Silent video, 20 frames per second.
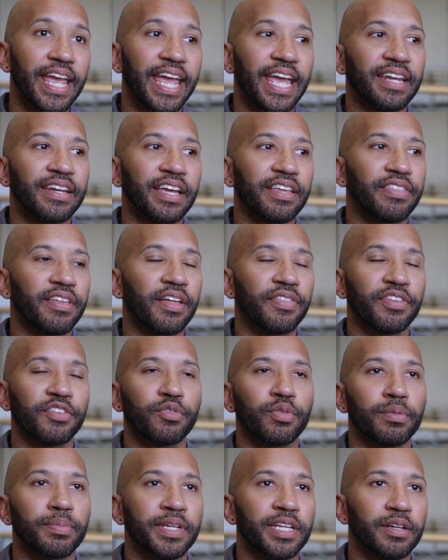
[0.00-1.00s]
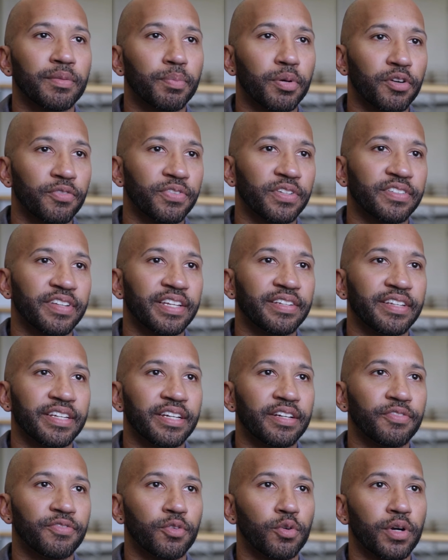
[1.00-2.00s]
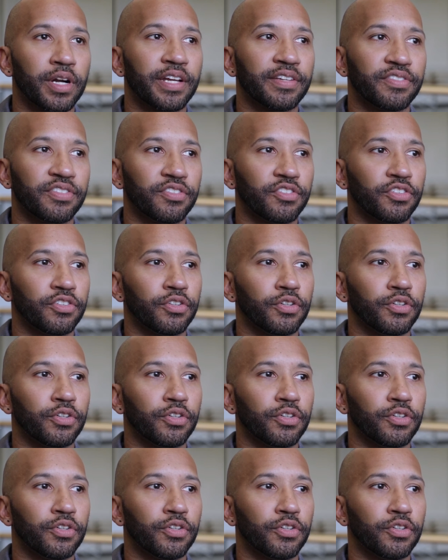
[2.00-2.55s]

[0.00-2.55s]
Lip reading: and I thought this would be a perfect idea for us